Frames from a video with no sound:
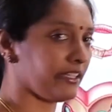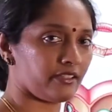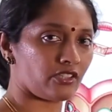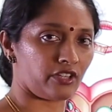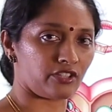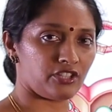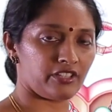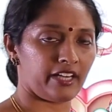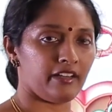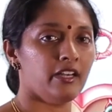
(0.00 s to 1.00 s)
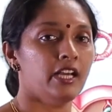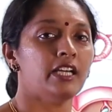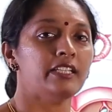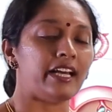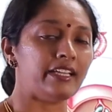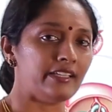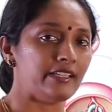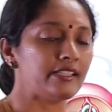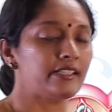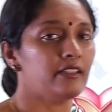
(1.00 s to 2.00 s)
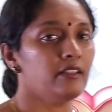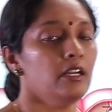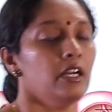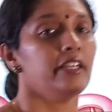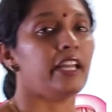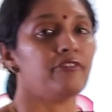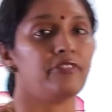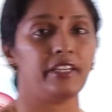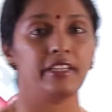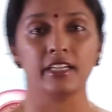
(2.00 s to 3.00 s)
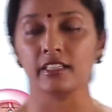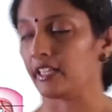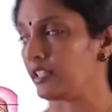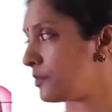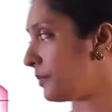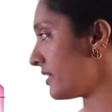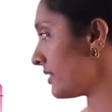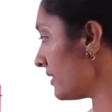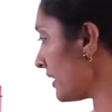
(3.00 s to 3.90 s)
color structure there. That is the nephridia that is present,